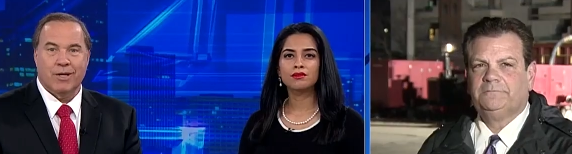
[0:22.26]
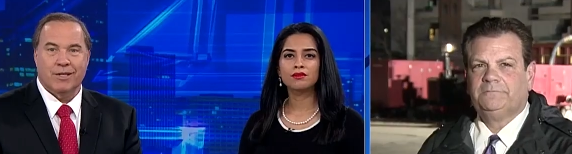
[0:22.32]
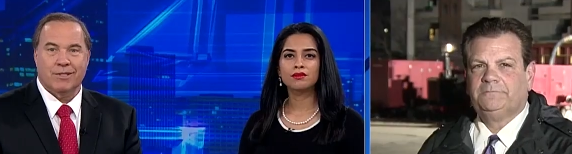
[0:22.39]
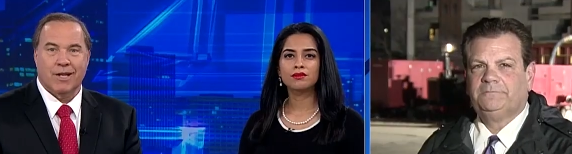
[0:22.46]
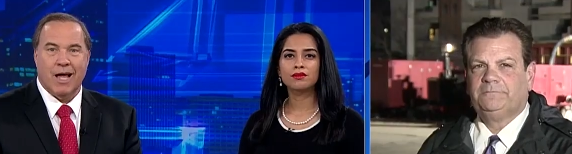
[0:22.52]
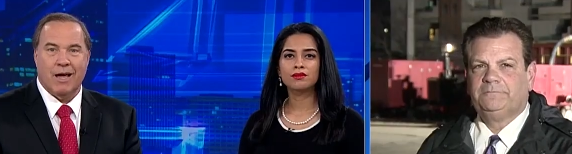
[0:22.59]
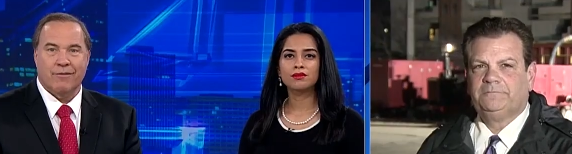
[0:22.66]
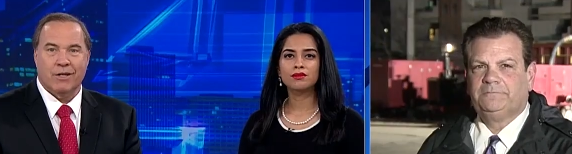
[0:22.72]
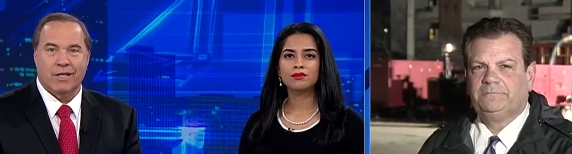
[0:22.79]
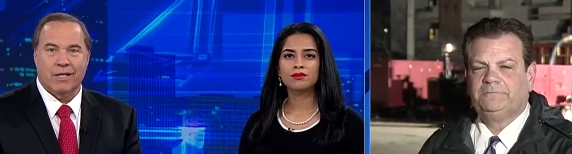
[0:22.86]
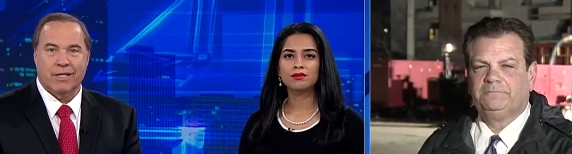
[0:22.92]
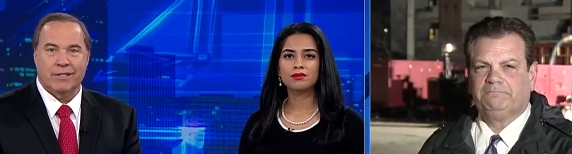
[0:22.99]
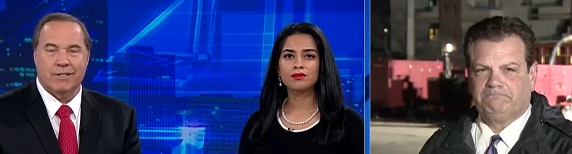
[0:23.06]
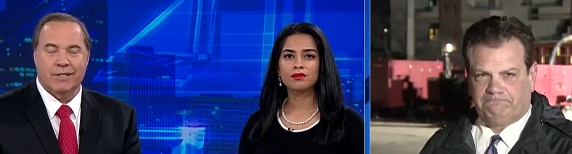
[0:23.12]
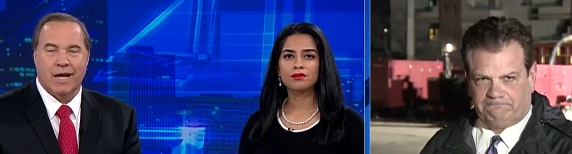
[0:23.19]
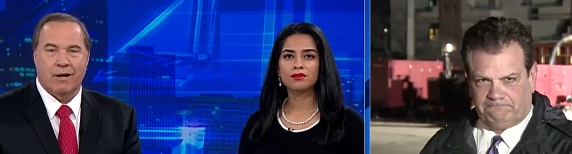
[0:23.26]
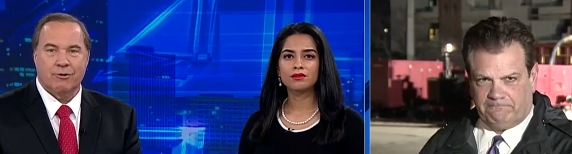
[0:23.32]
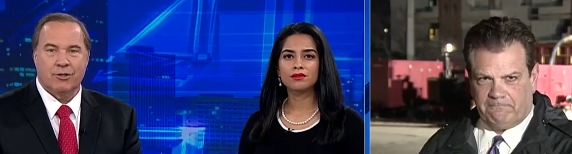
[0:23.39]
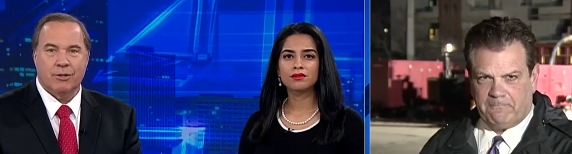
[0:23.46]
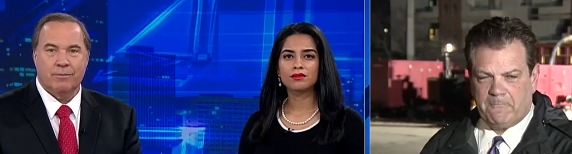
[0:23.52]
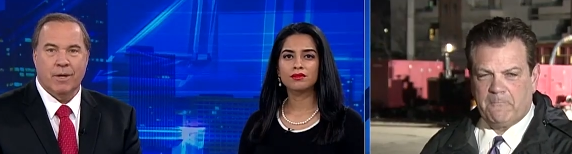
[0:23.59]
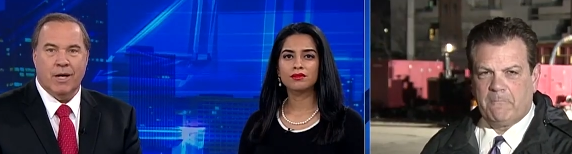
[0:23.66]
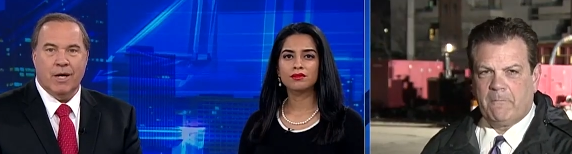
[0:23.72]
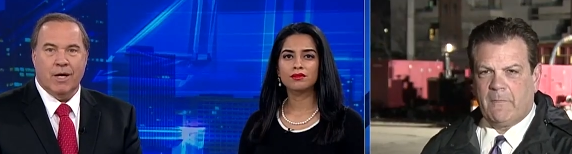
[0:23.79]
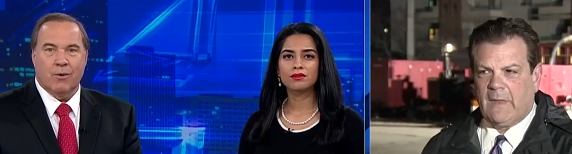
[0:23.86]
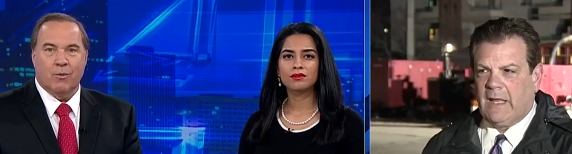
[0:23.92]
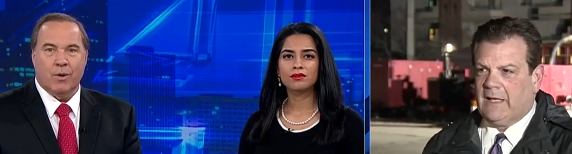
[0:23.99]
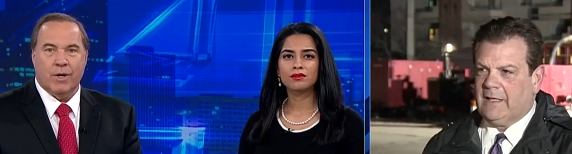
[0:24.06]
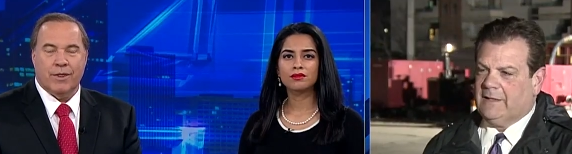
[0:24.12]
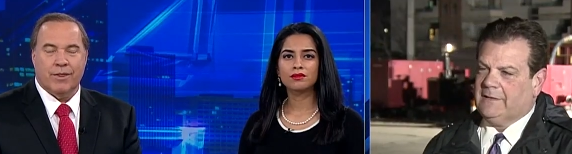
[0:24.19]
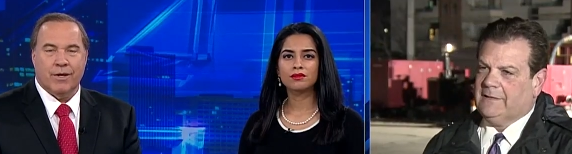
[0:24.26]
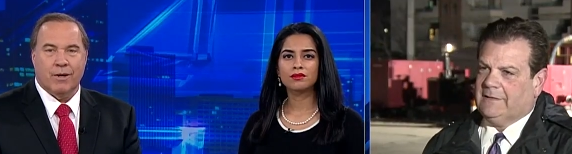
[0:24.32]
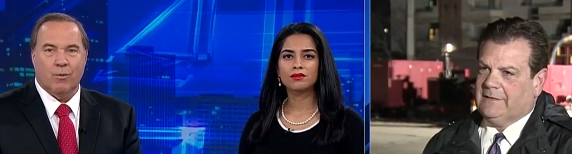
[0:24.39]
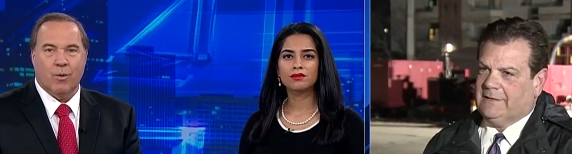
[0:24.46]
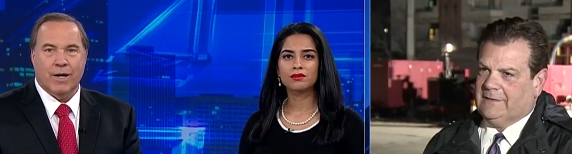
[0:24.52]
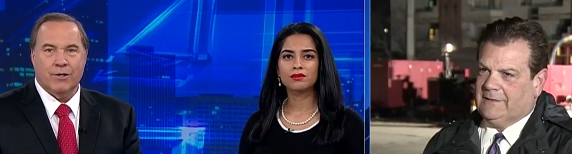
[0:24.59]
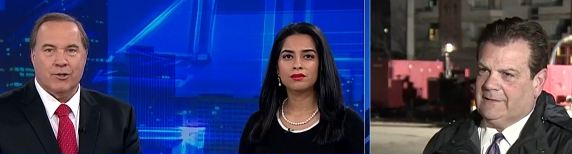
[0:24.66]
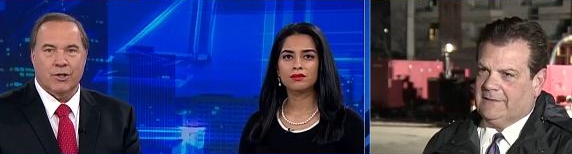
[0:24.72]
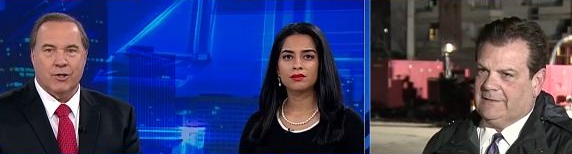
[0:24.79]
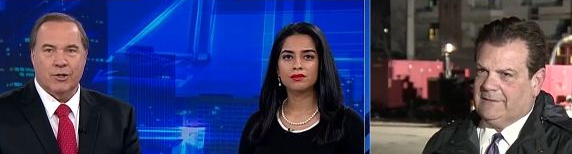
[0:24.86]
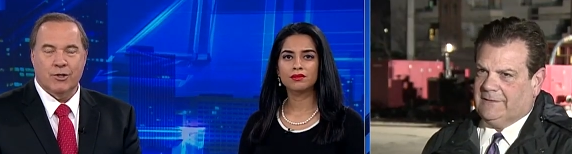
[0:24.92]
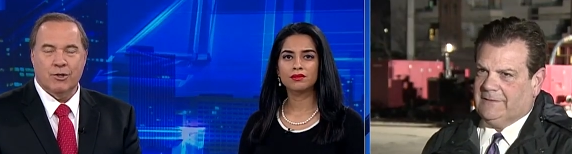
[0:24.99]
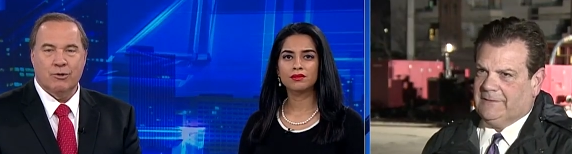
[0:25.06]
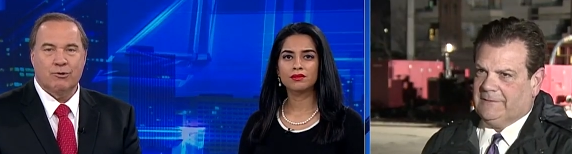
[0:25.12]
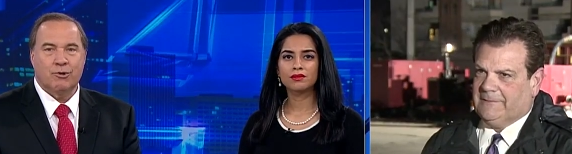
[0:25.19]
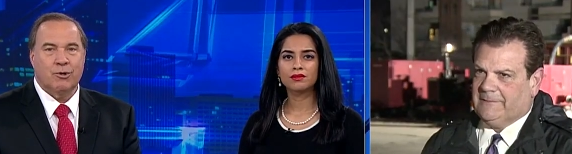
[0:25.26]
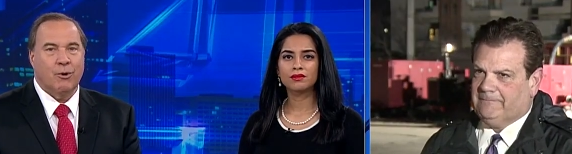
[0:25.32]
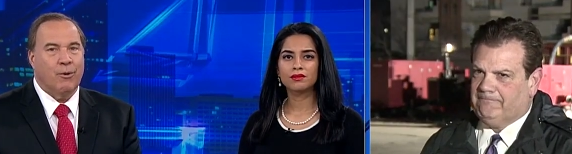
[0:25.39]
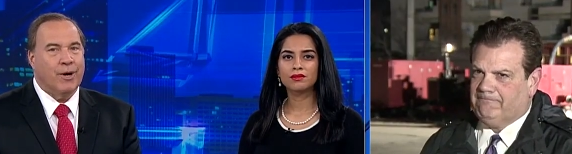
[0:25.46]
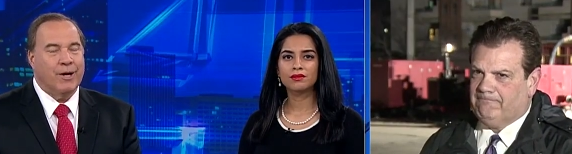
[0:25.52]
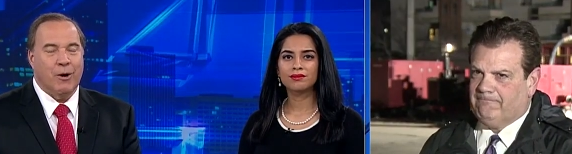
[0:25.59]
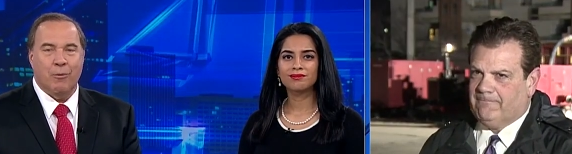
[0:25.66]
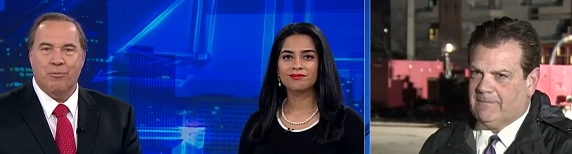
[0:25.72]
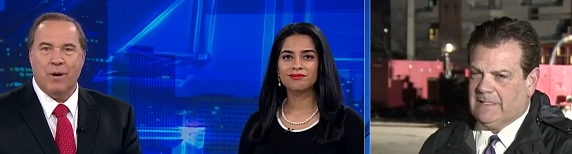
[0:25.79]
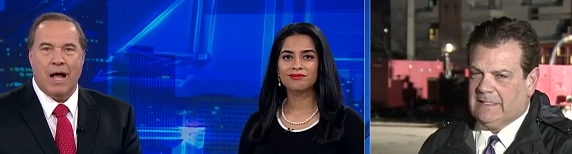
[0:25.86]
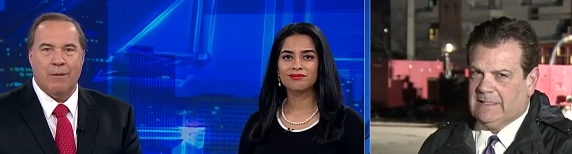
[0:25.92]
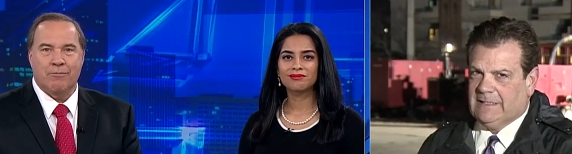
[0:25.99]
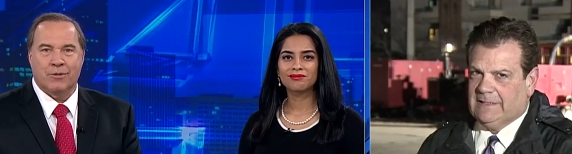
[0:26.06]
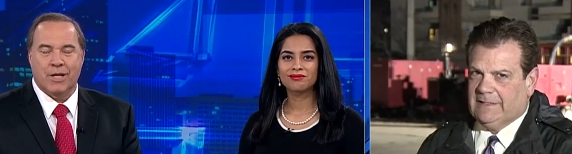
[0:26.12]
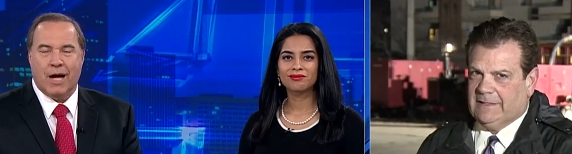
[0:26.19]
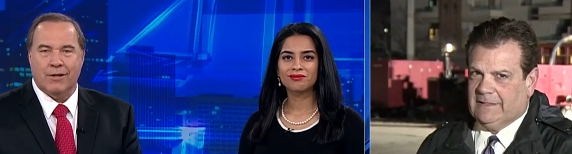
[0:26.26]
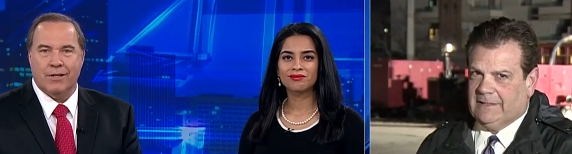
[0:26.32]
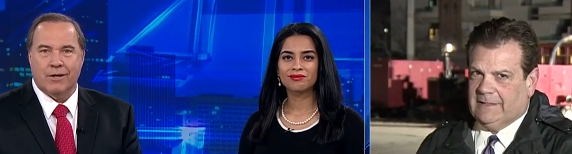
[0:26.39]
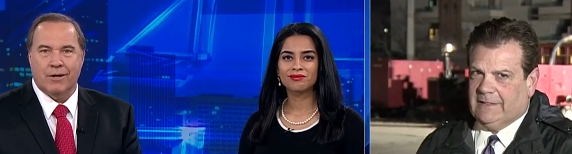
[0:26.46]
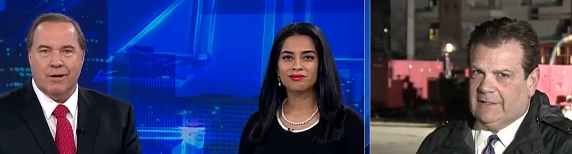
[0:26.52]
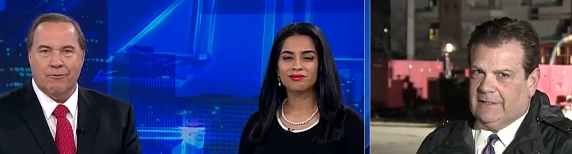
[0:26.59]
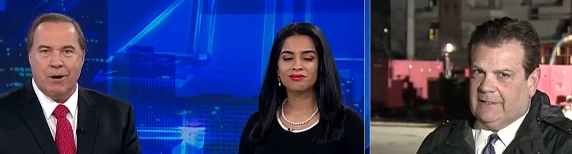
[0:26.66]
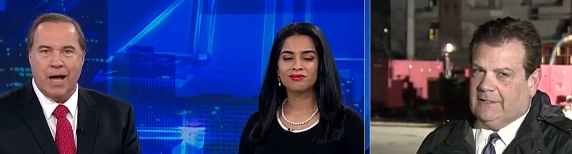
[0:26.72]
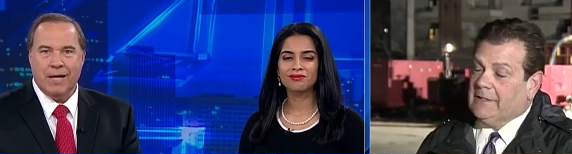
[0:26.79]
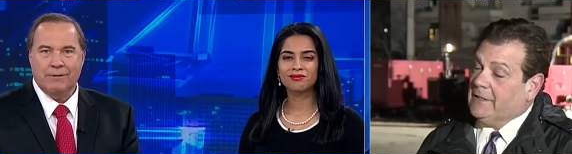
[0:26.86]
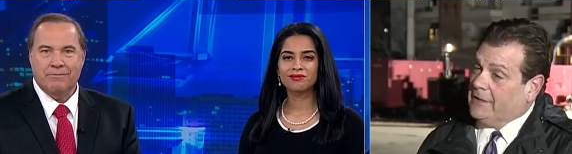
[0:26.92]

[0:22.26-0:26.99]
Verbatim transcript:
Speaker 1: is live in Clinton Township with uh, what is a good news story. No problems out there, huh, Rod?